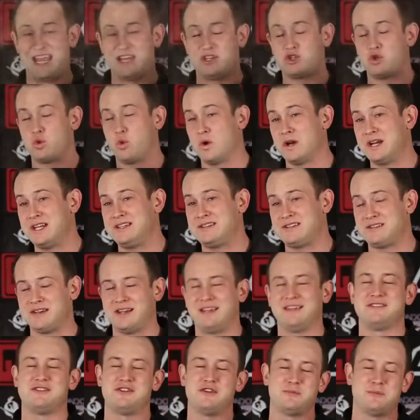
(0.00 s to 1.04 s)
a
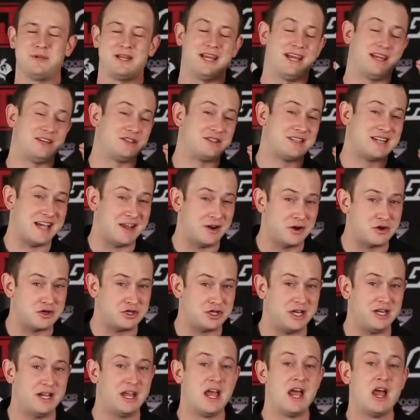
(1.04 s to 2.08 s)

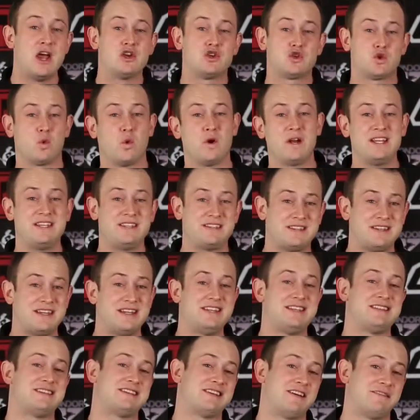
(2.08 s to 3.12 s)
Tenergy
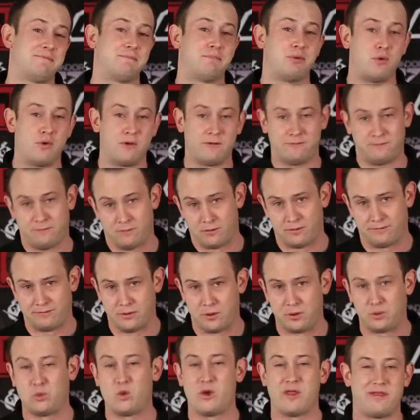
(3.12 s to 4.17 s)
20C 7.4
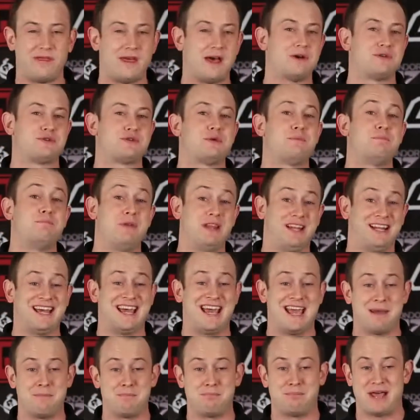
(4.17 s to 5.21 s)
volt 1000
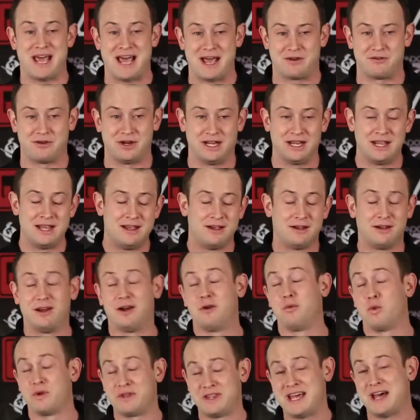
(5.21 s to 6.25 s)
milliamp battery,
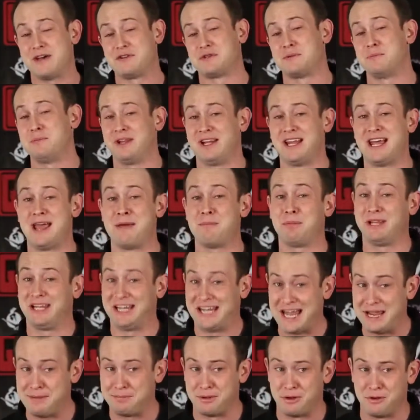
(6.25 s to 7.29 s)
1000 milliamp
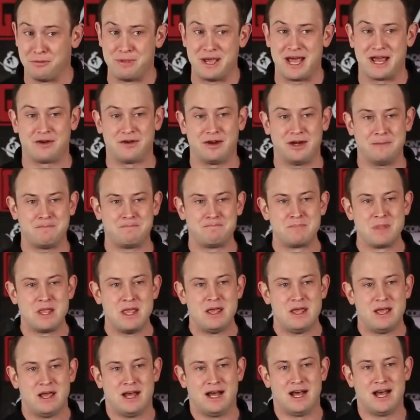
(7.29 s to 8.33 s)
LiPo battery.
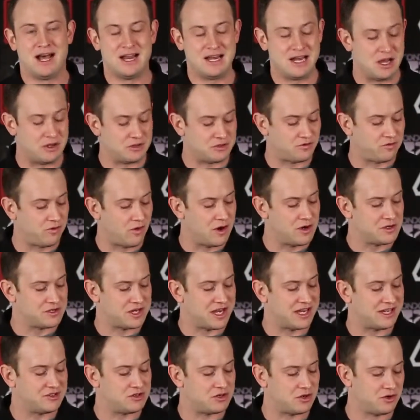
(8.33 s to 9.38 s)
Now, as far
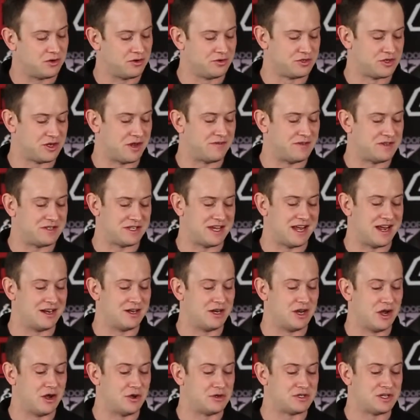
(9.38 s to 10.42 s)
as like internals on this
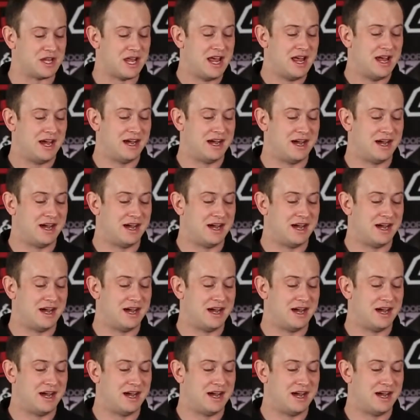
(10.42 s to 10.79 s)
gun goes,